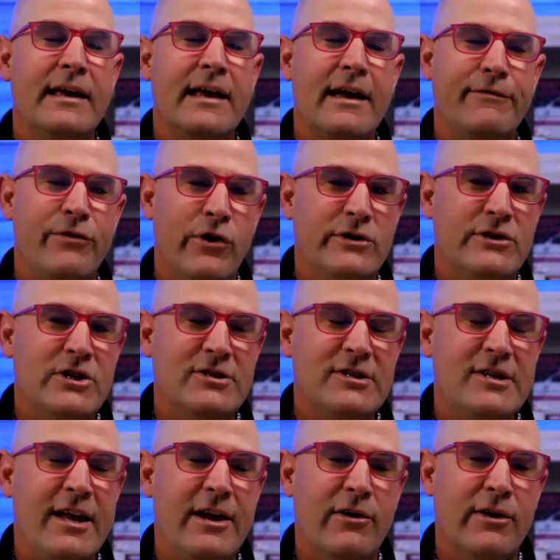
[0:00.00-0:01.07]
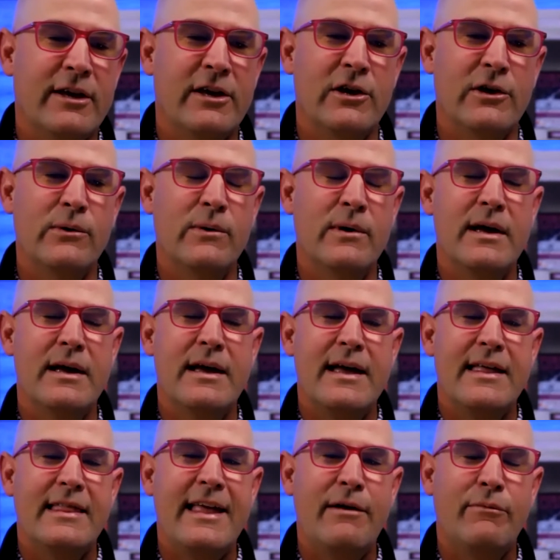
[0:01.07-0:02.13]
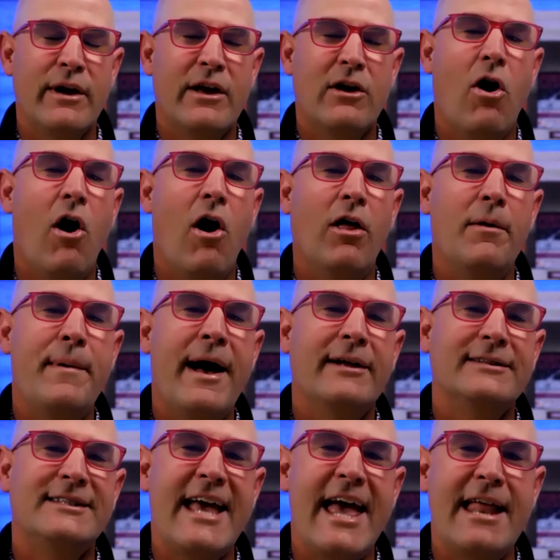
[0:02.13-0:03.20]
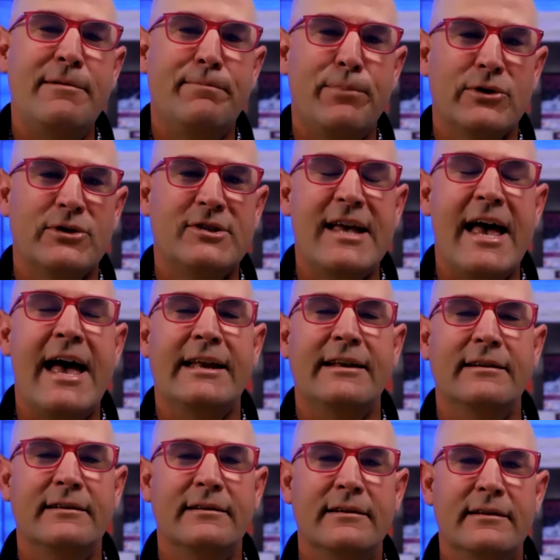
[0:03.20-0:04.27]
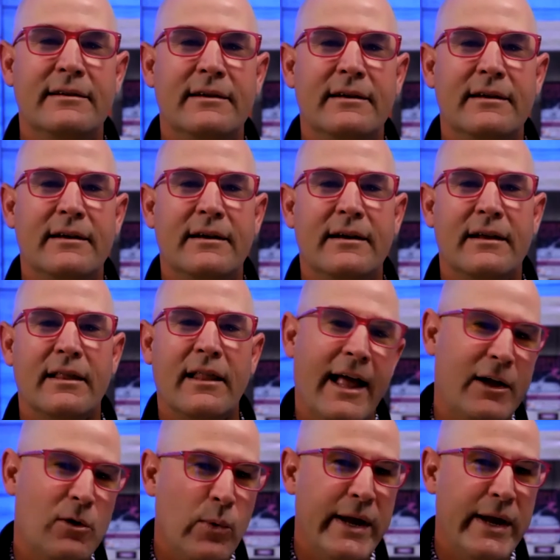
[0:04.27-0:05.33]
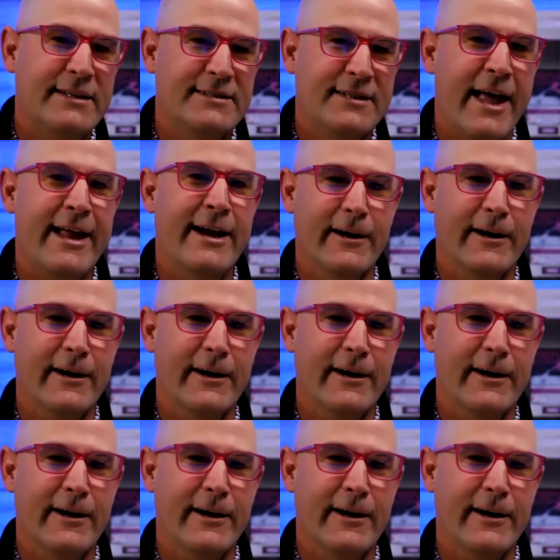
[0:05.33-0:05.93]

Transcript: If they're just hearing you, they recall about 10% weeks later.